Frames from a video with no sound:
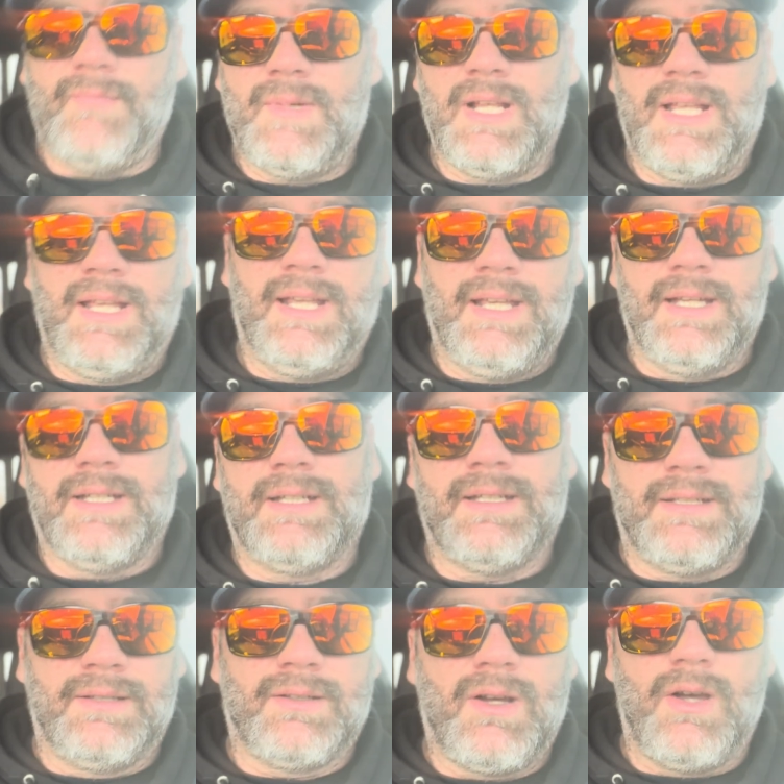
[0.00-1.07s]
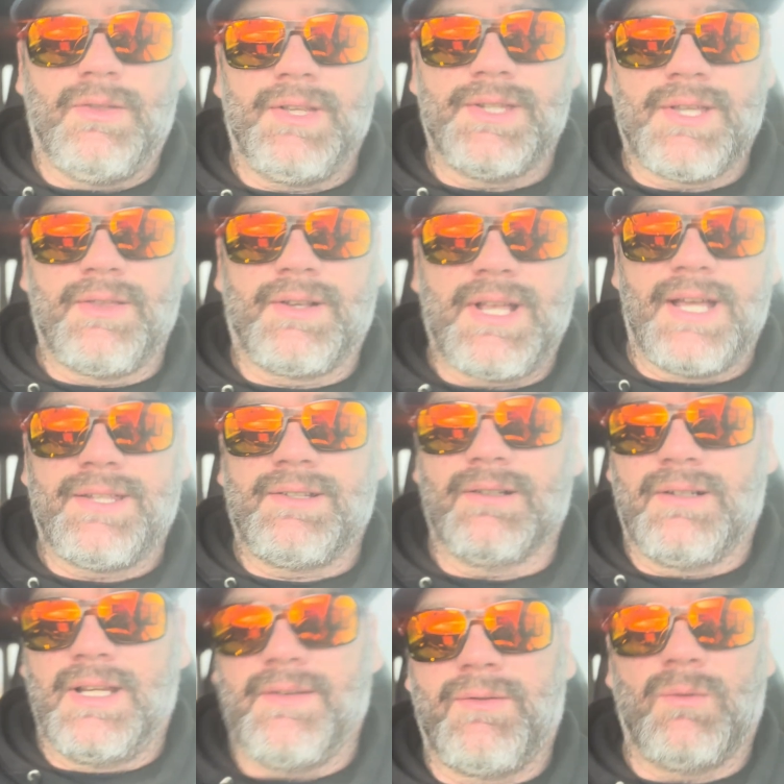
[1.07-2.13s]
And all these other guys that
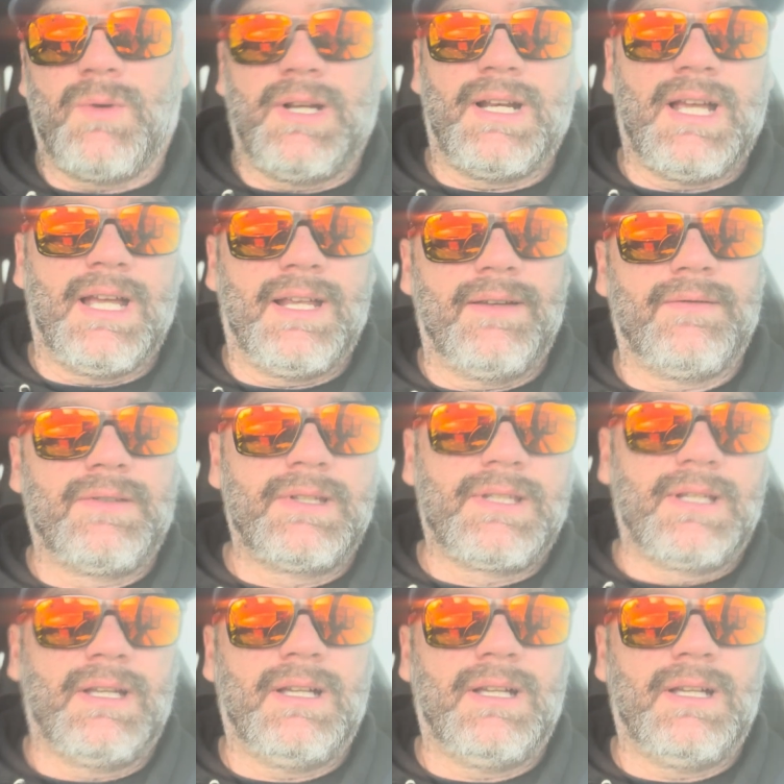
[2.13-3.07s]
are giving away knives.